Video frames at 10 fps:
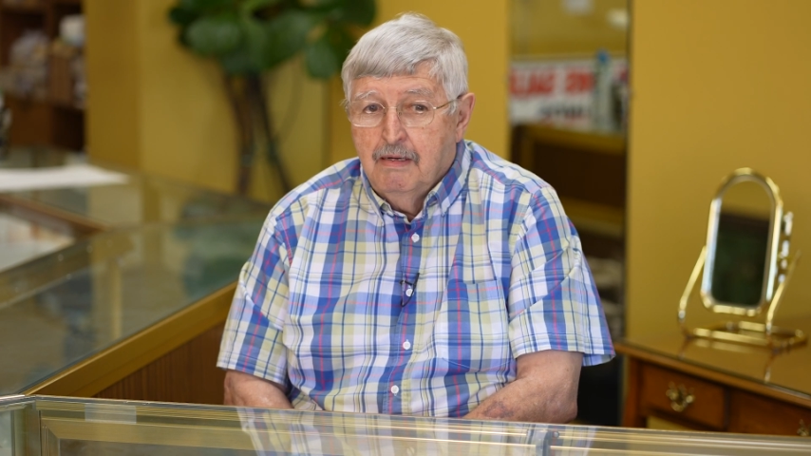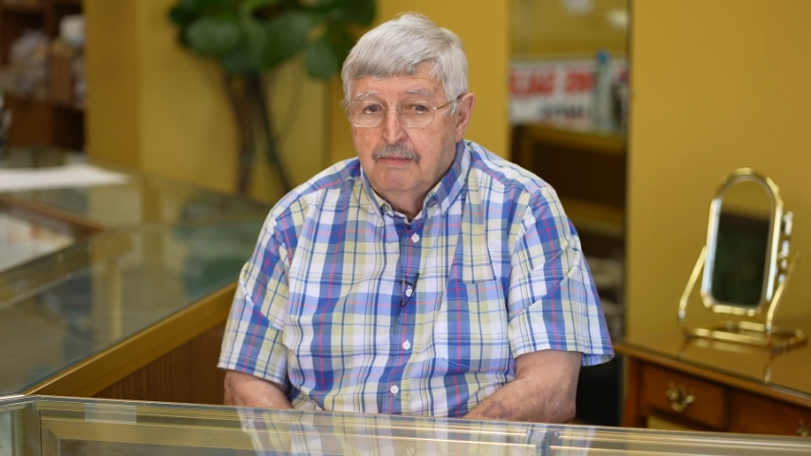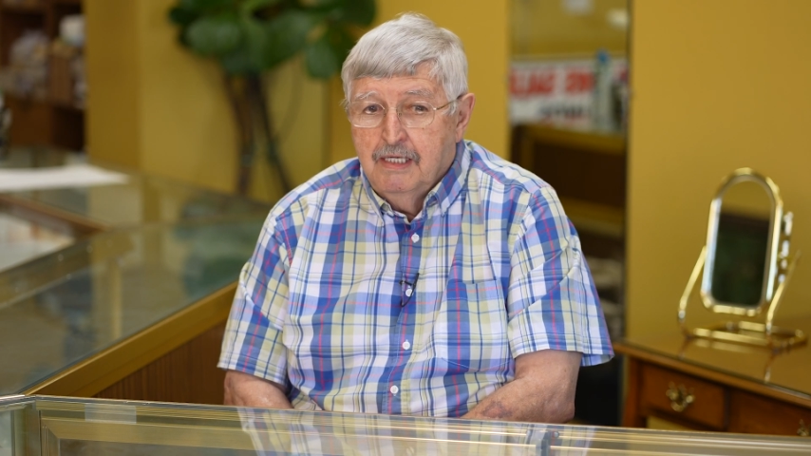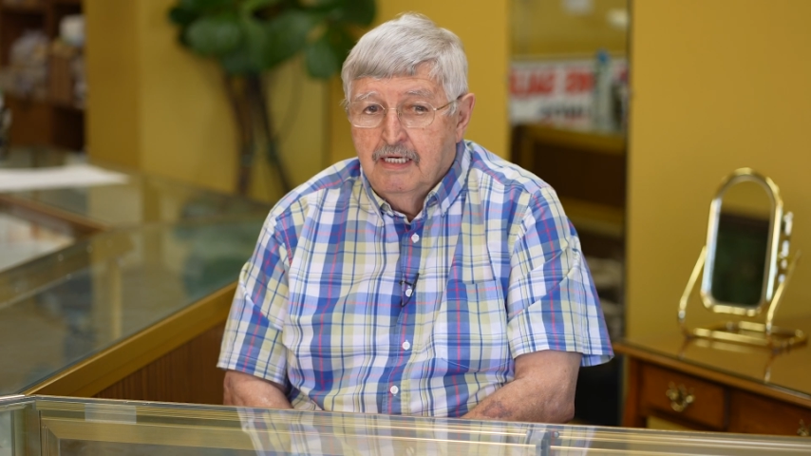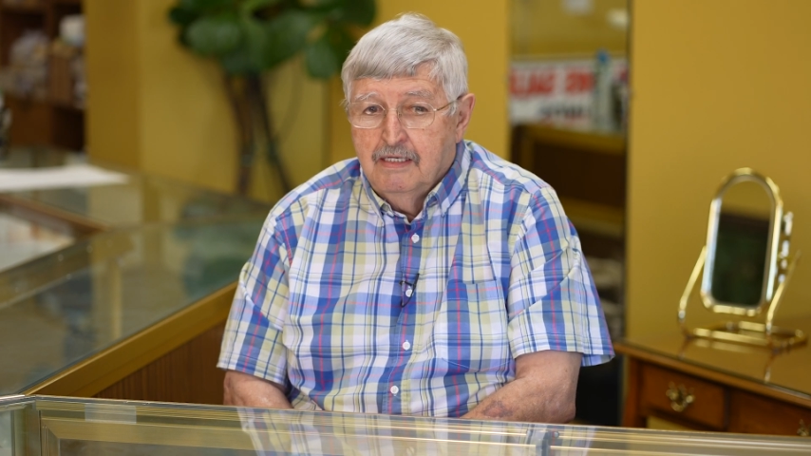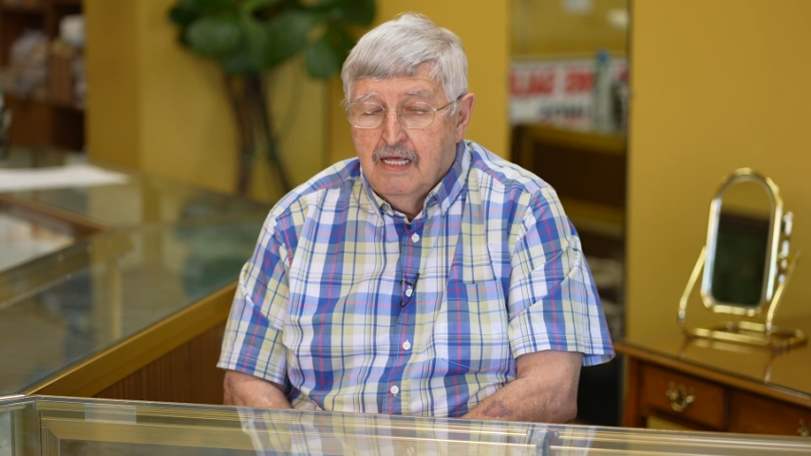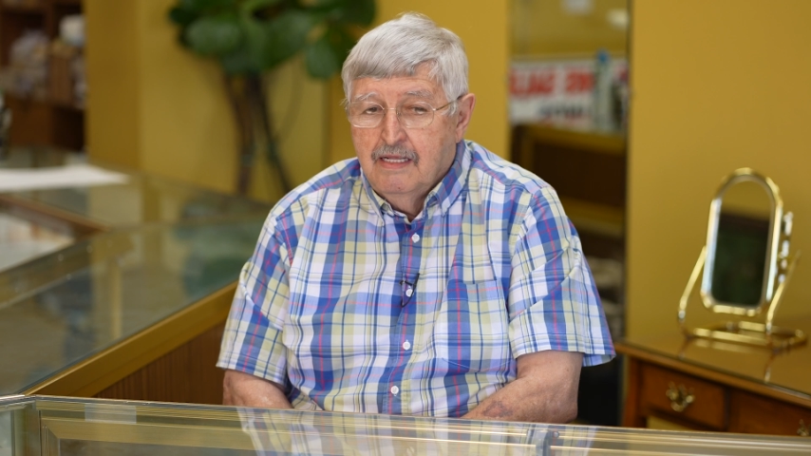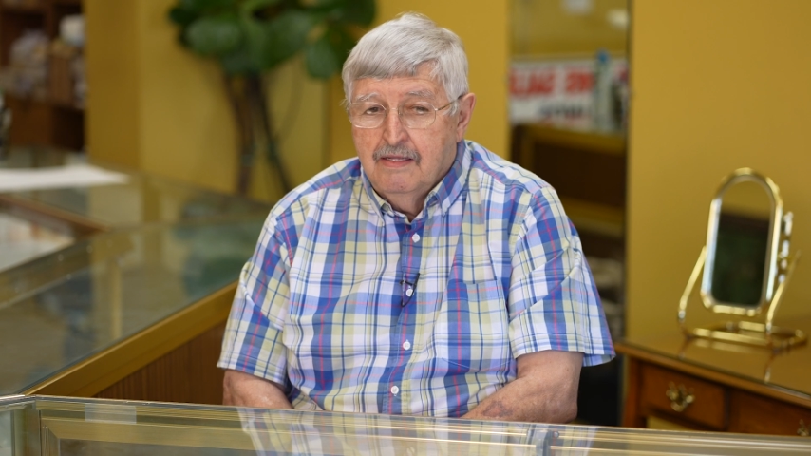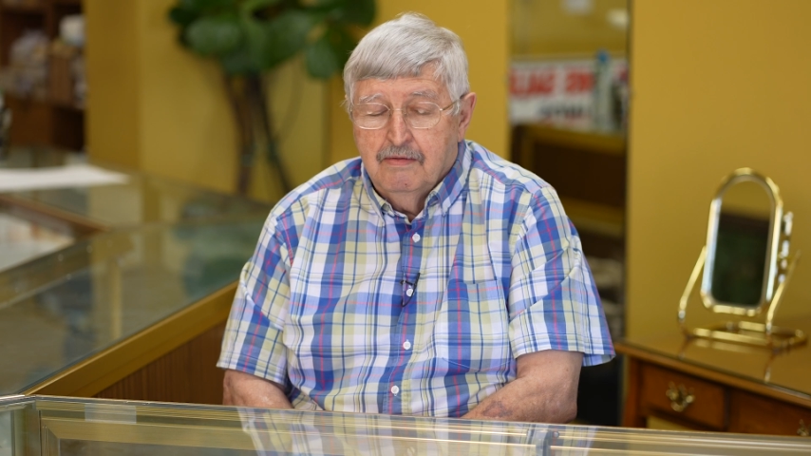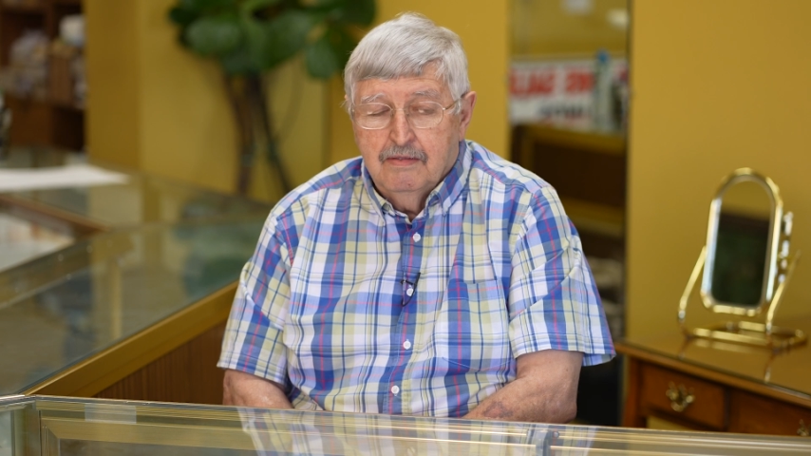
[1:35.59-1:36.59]
I mean, and,
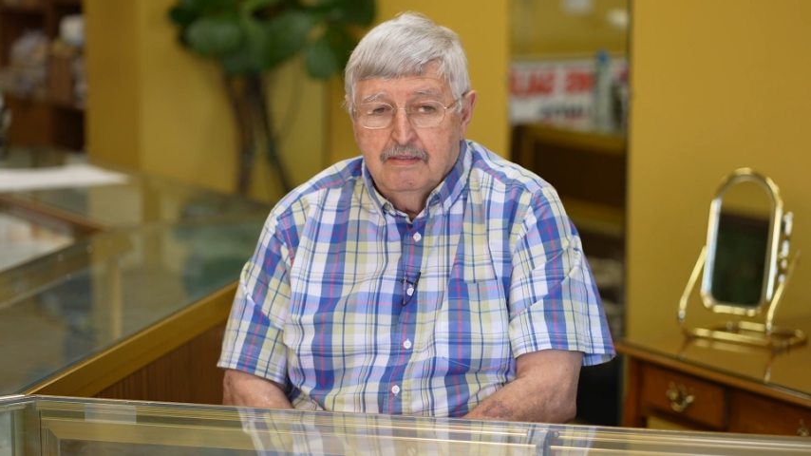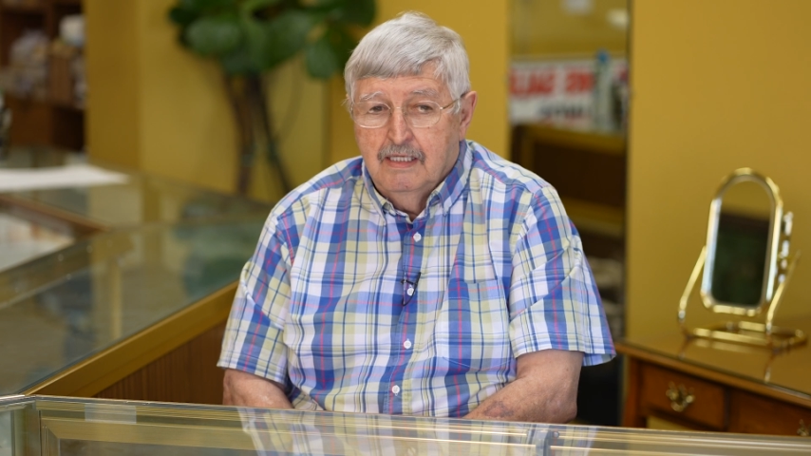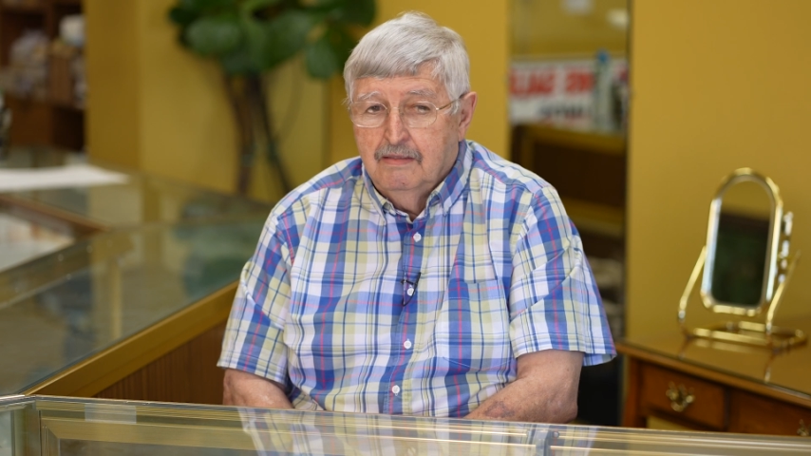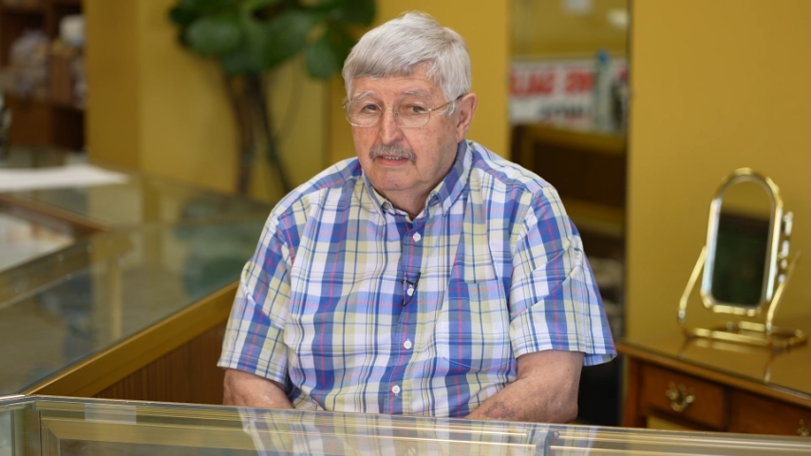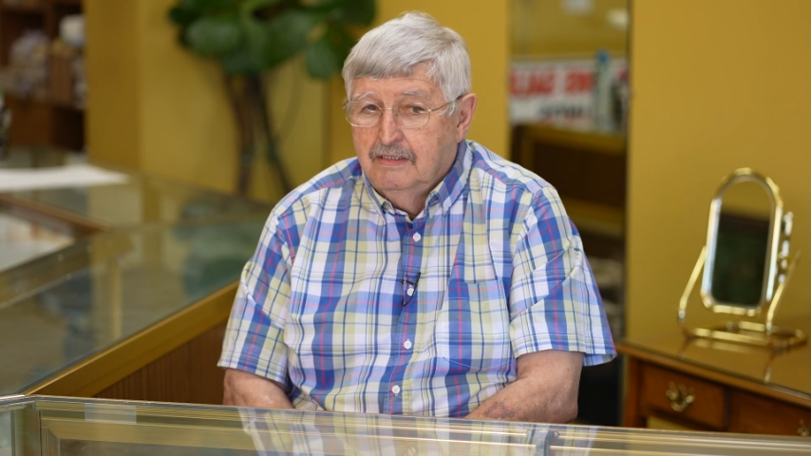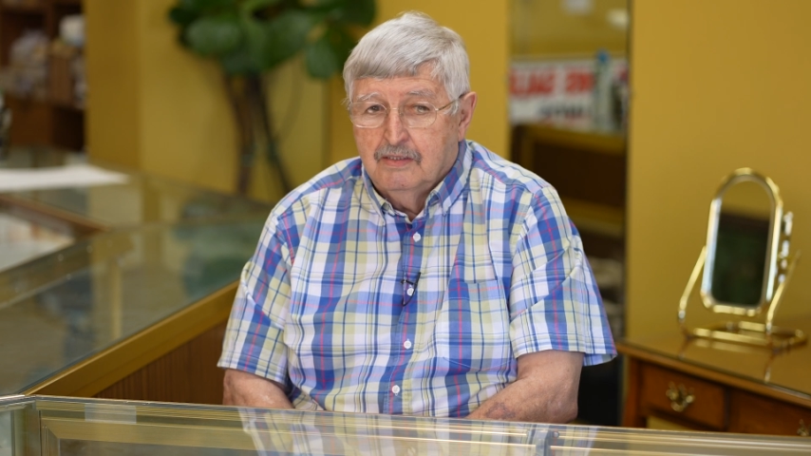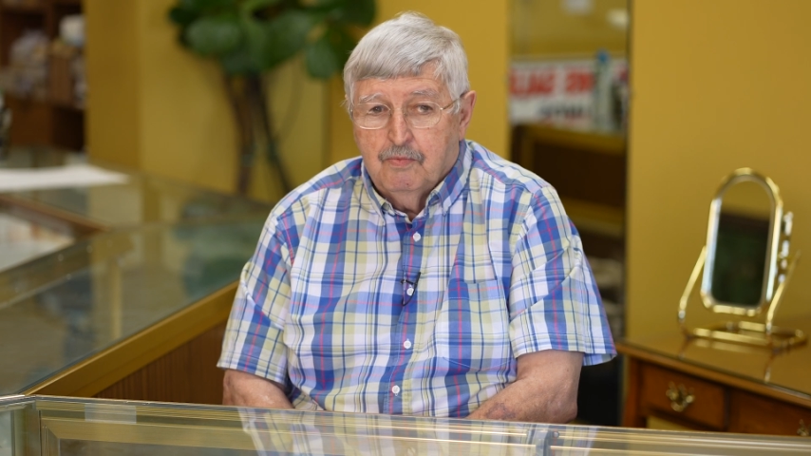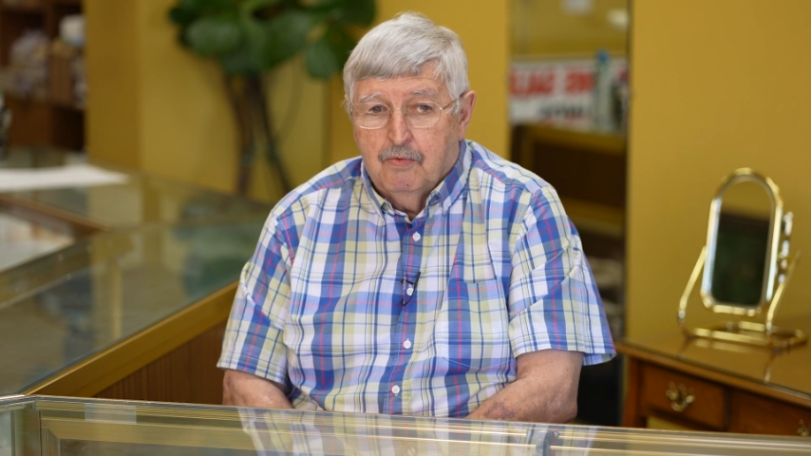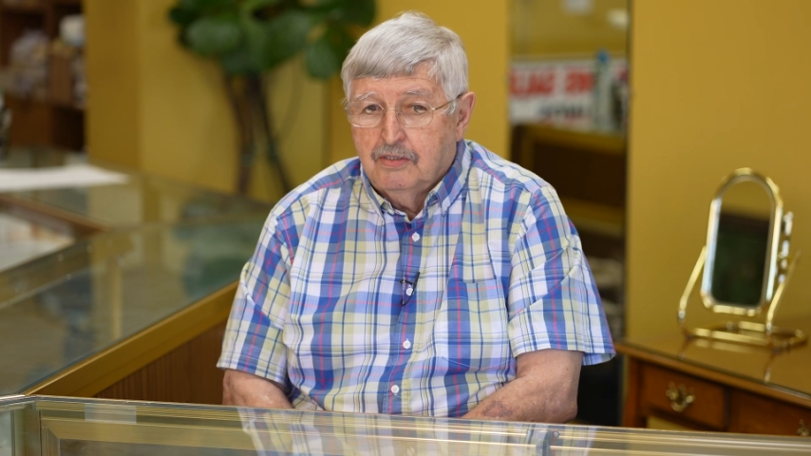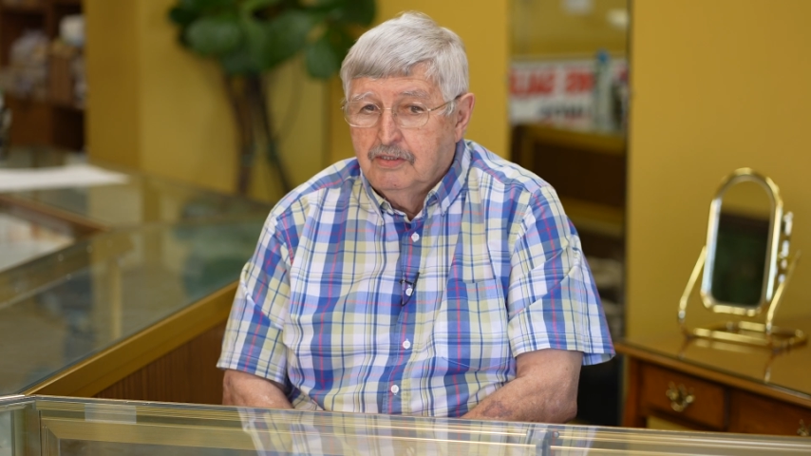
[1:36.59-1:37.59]
and it
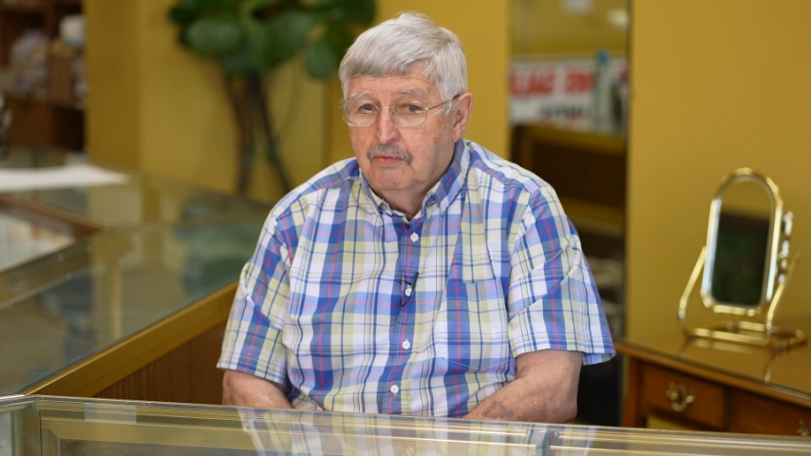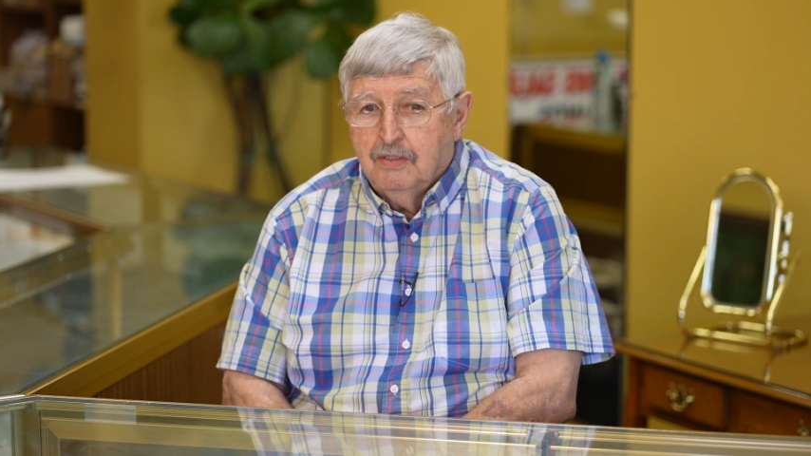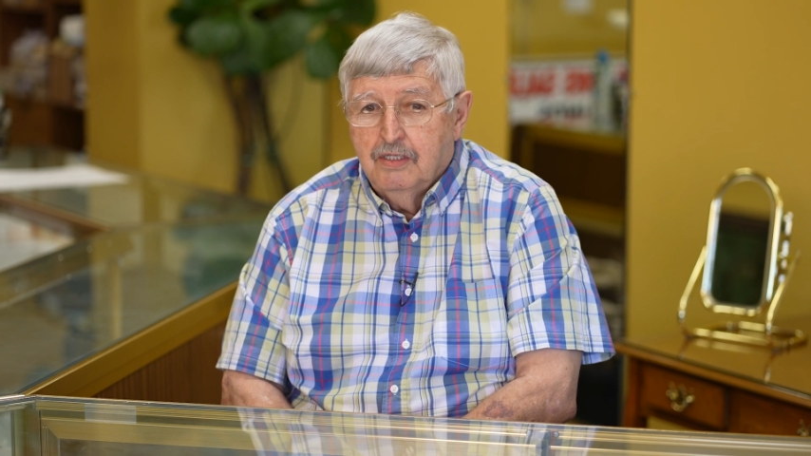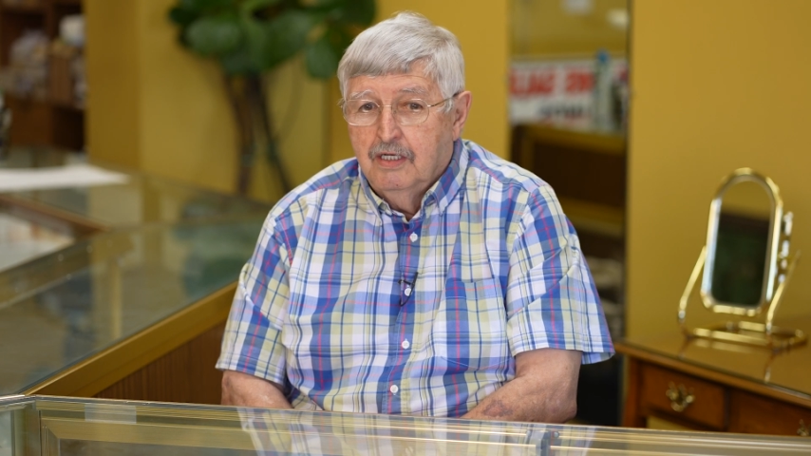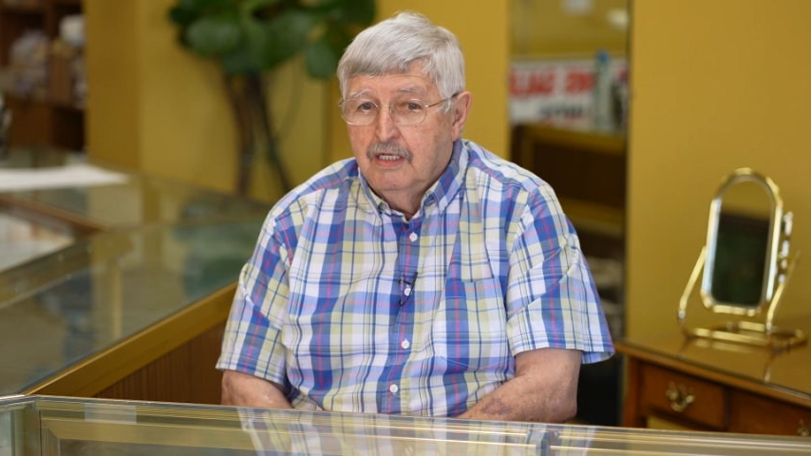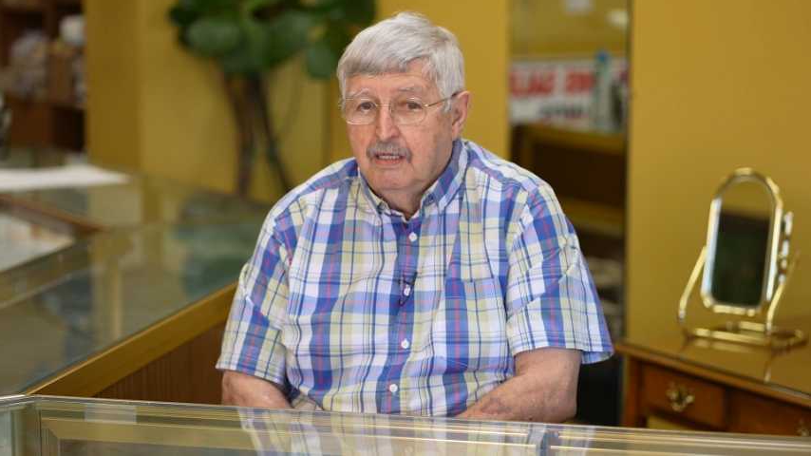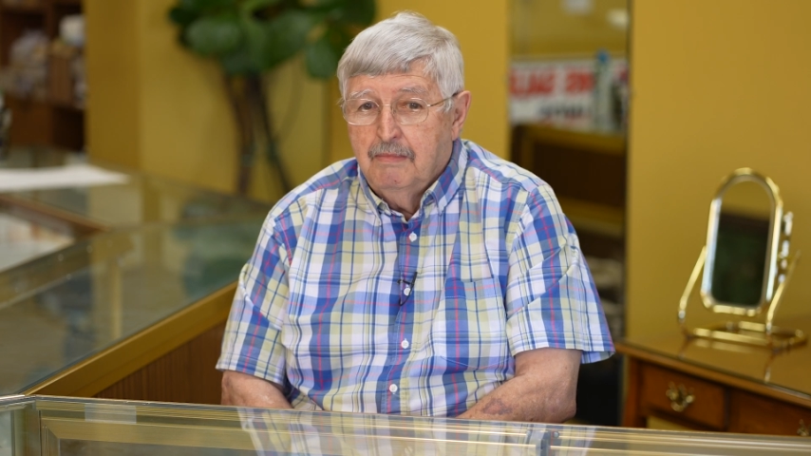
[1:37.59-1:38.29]
just worked so good.